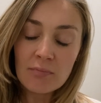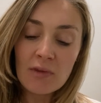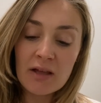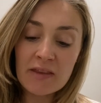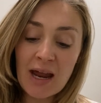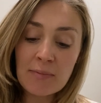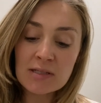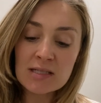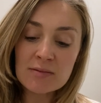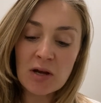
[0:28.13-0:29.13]
the
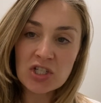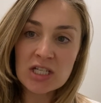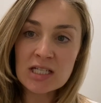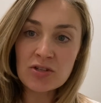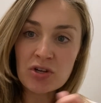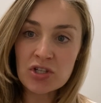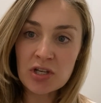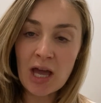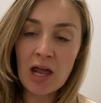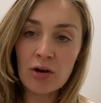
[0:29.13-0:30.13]
nappies is much easier as you
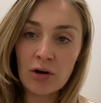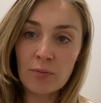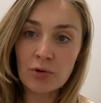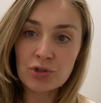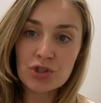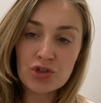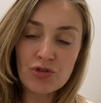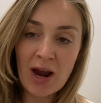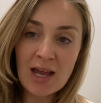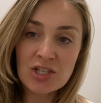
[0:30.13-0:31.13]
get a lot more
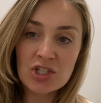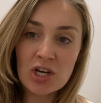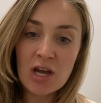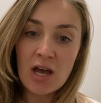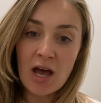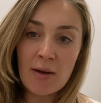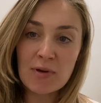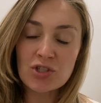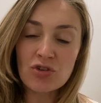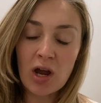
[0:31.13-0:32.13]
stretch,
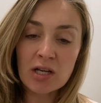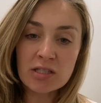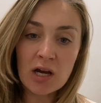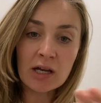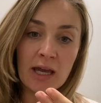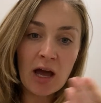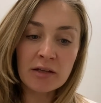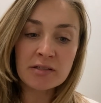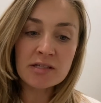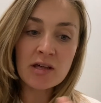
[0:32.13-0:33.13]
as trying to tuck it
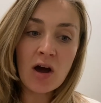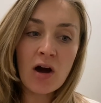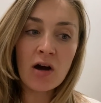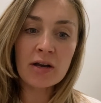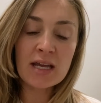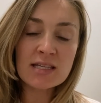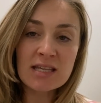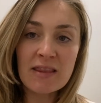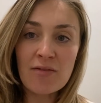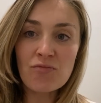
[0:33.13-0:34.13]
under the harness
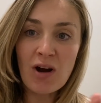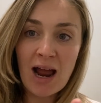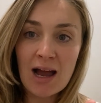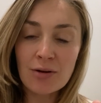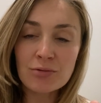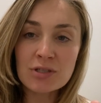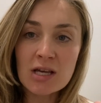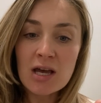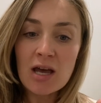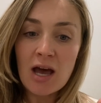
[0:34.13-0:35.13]
and then round
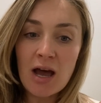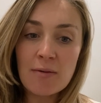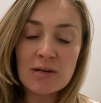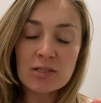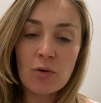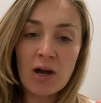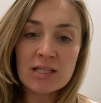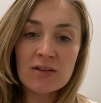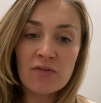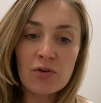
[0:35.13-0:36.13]
is quite
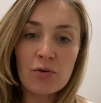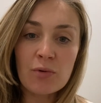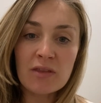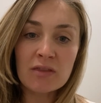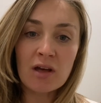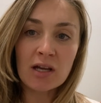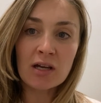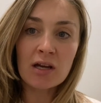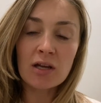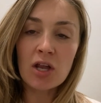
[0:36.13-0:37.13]
difficult with like
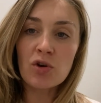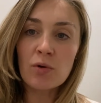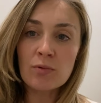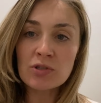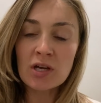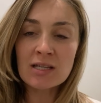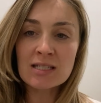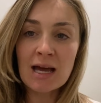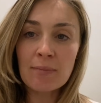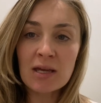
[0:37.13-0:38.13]
a normal size
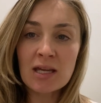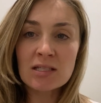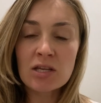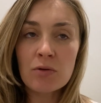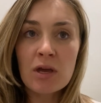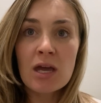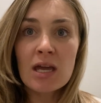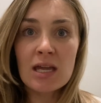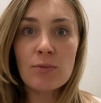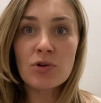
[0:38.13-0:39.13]
nappy. So
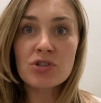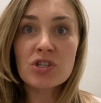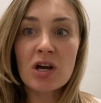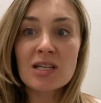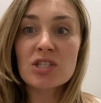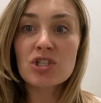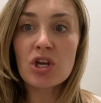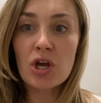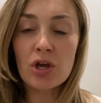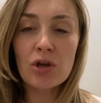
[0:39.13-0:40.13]
he was size
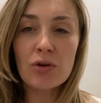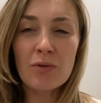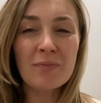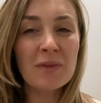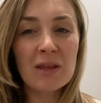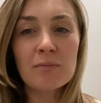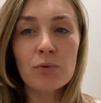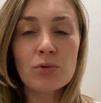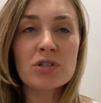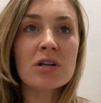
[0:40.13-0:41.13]
2,
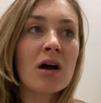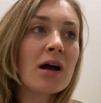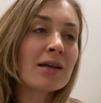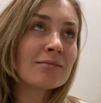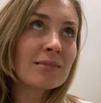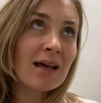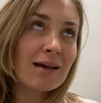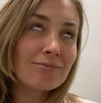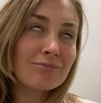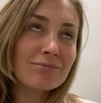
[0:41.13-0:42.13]
borderline
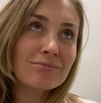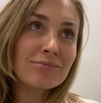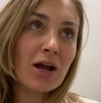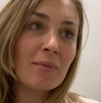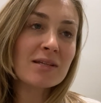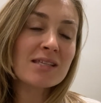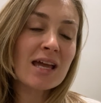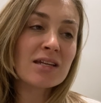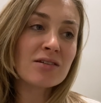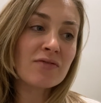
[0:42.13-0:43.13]
coming to the
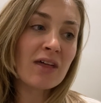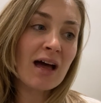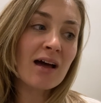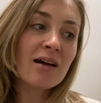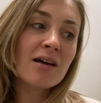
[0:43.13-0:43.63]
end of that